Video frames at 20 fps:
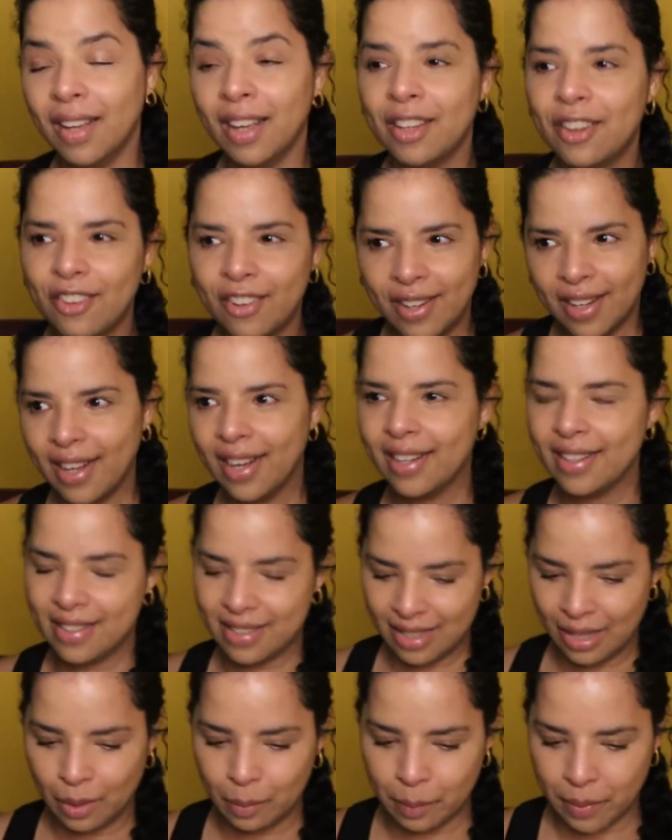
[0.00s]
I thought I had
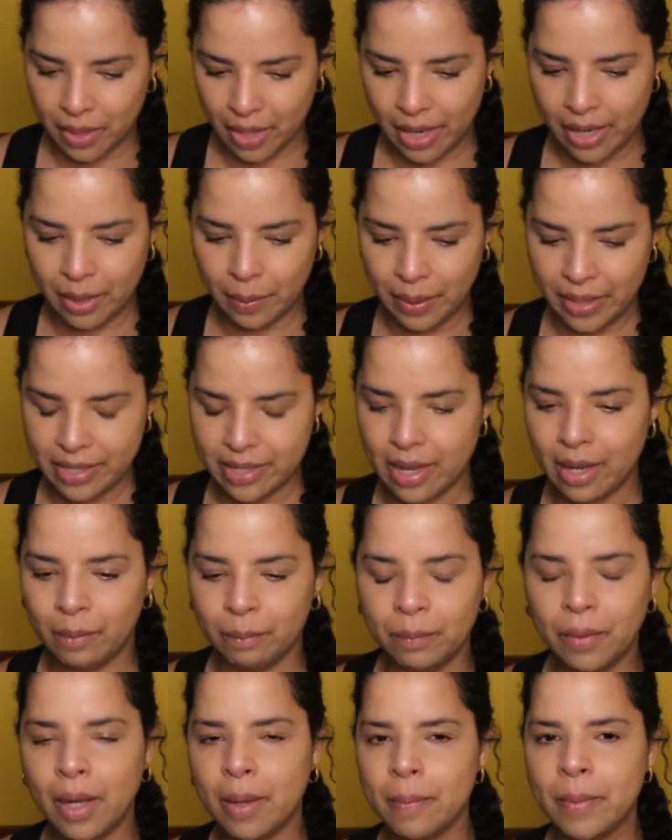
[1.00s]
it down, but anyways,
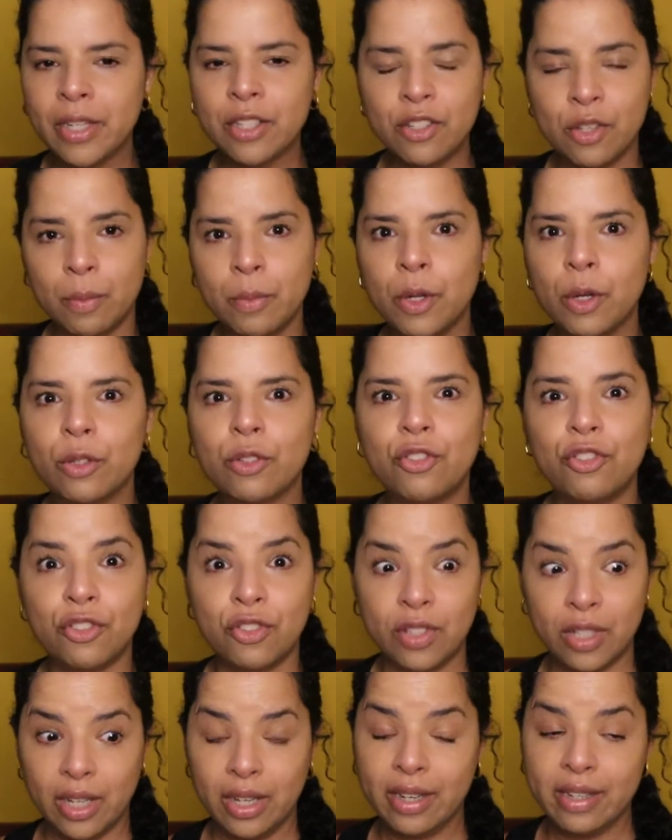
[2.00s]
um, I made some notes
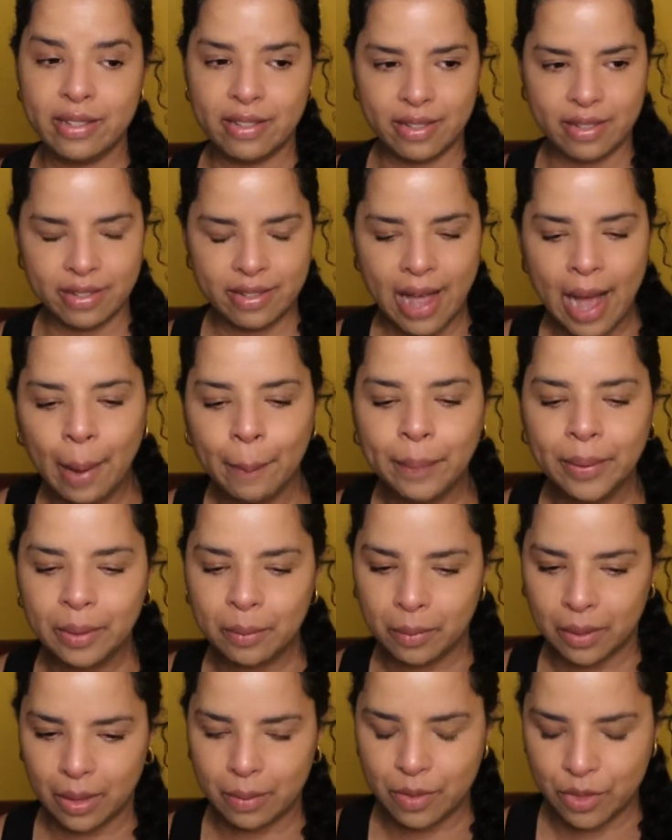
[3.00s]
just in case this
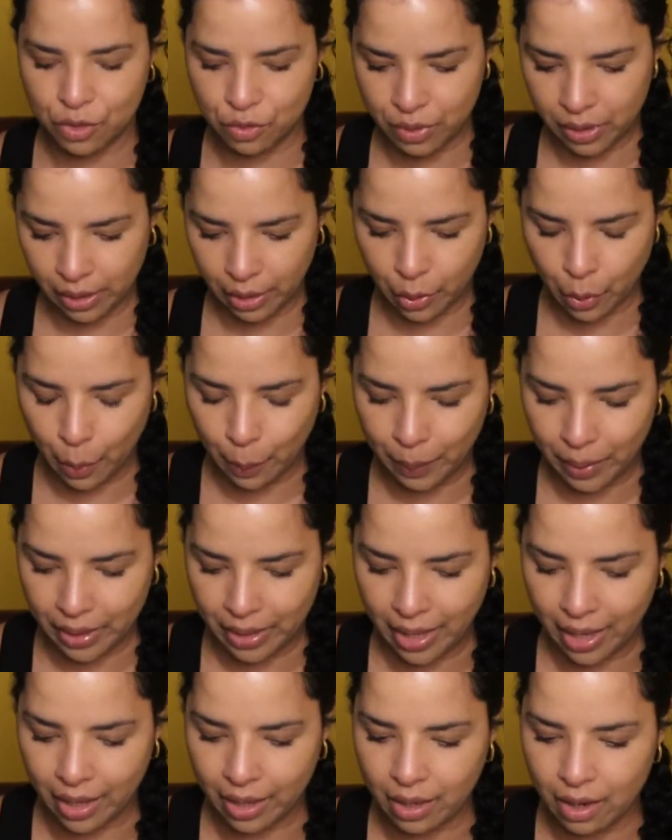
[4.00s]
happened, but I was really
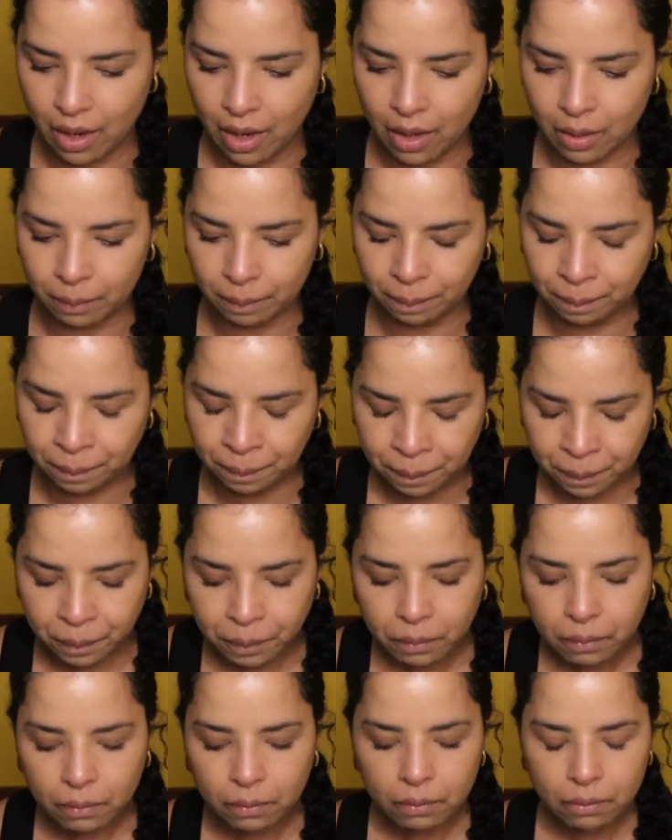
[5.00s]
hoping that um,
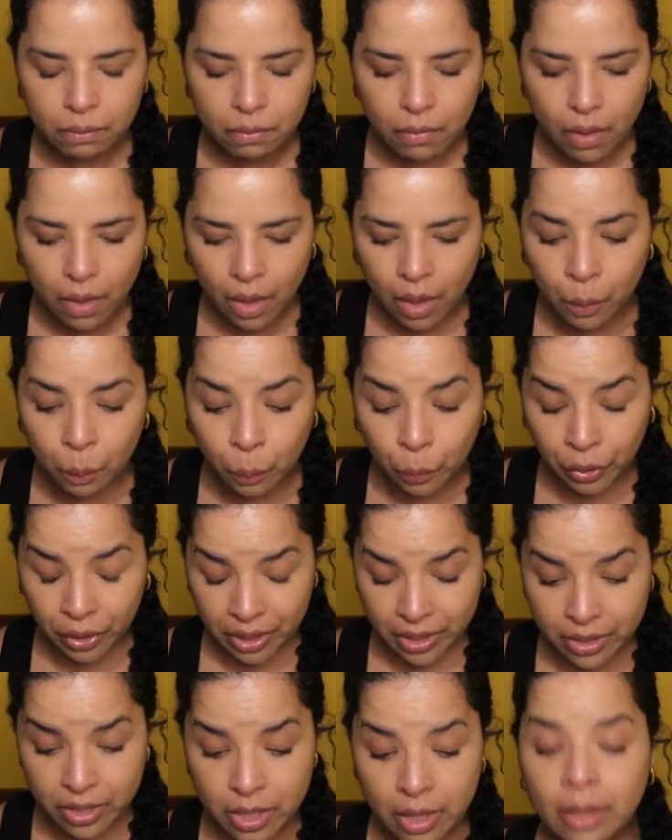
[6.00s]
it
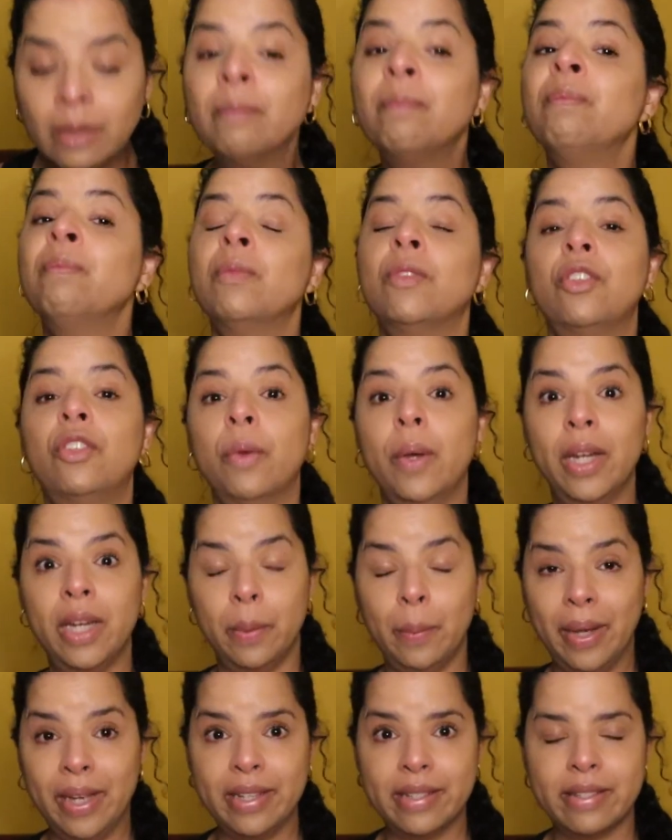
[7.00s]
wouldn't. So
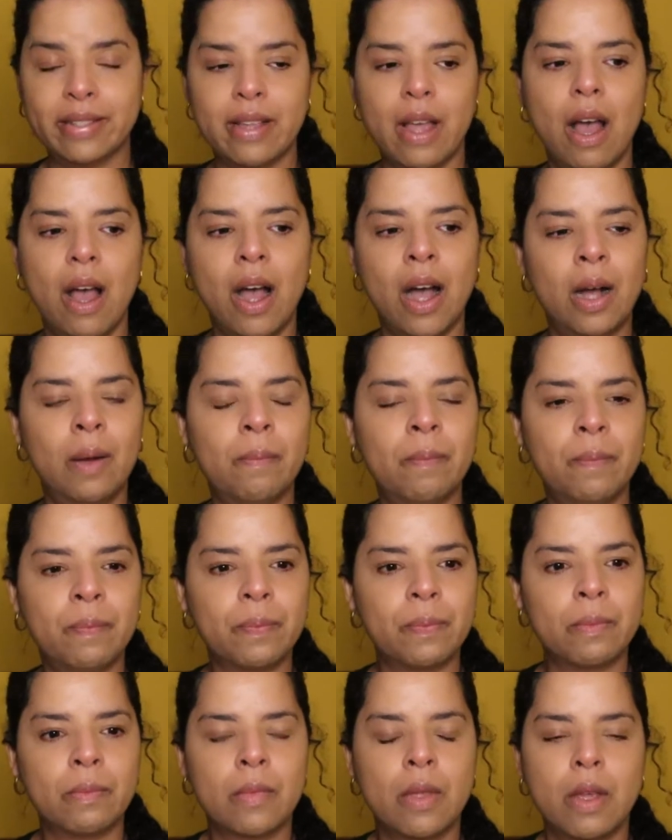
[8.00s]
anyways,
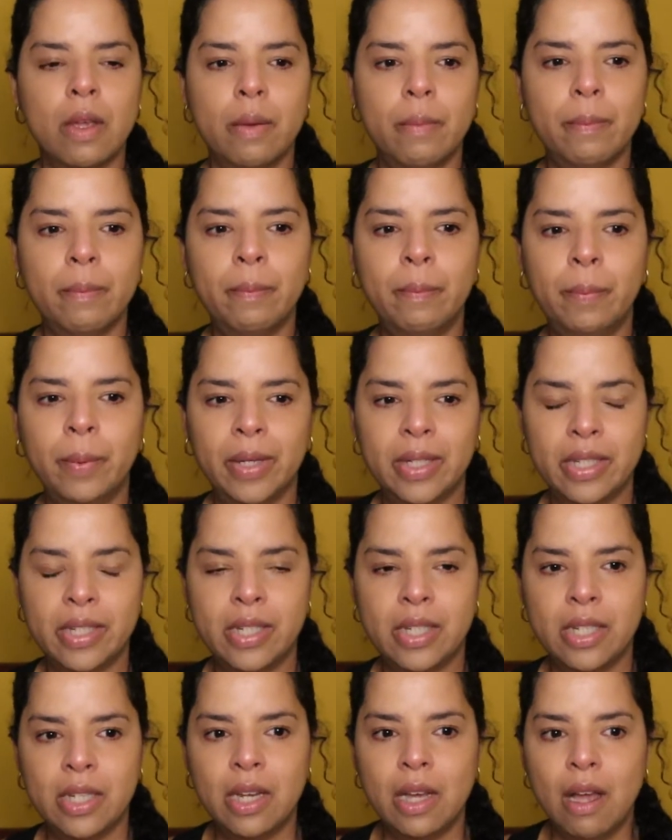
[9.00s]
um,
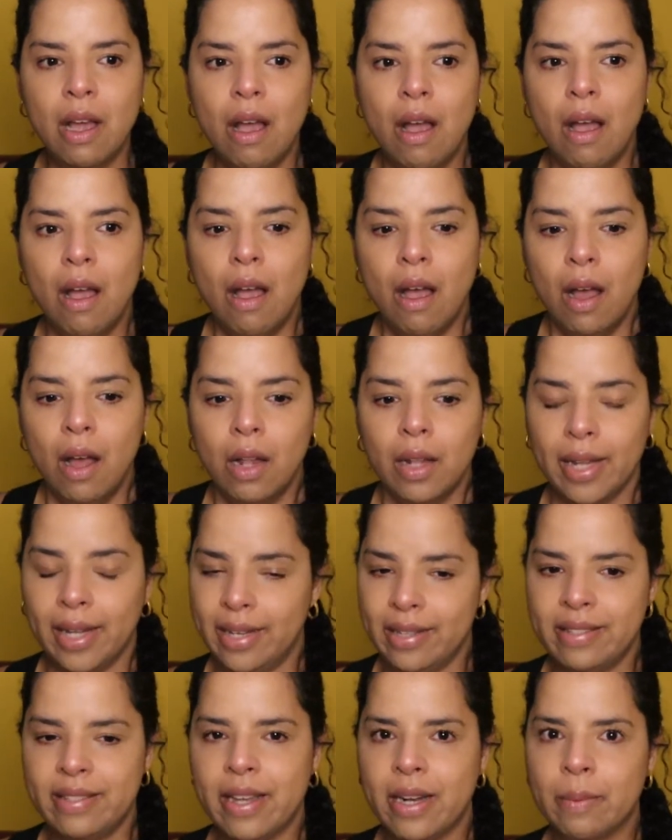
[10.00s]
but
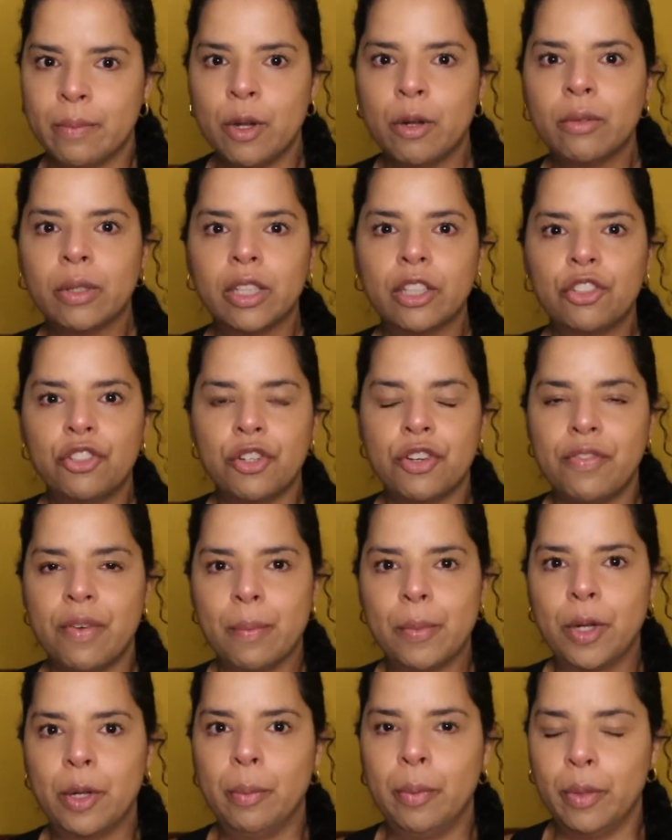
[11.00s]
like I said, I'm not really sure if
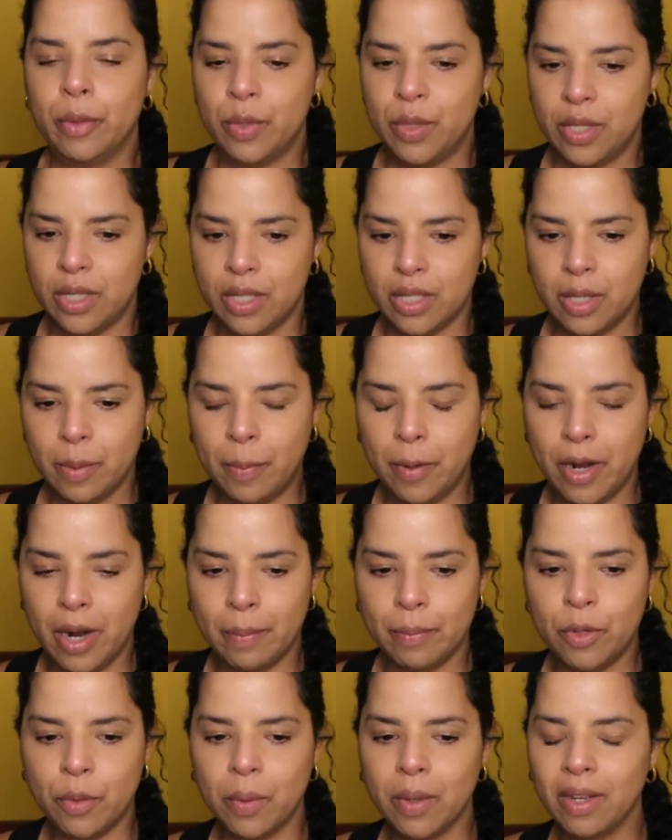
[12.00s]
I'm going to post this, but
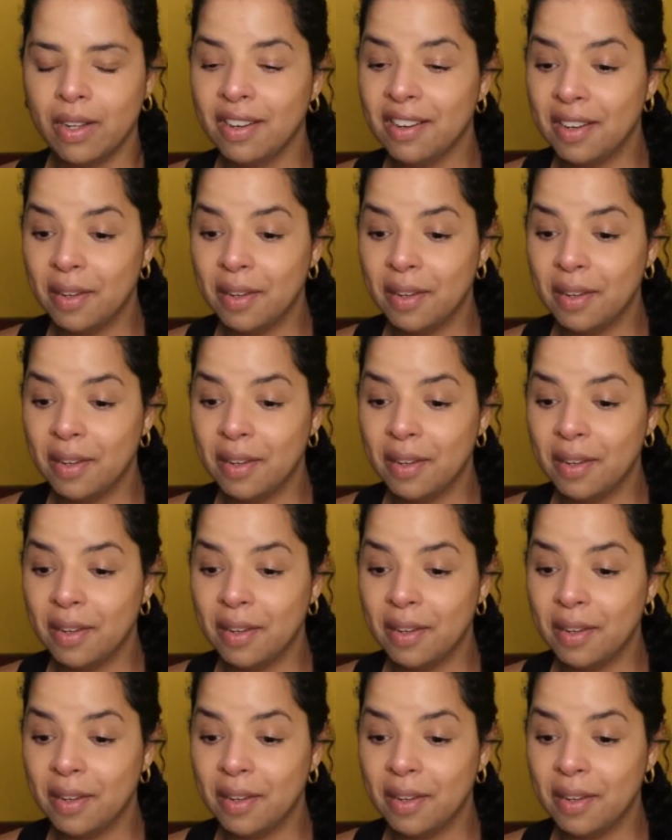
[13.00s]
I'm doing it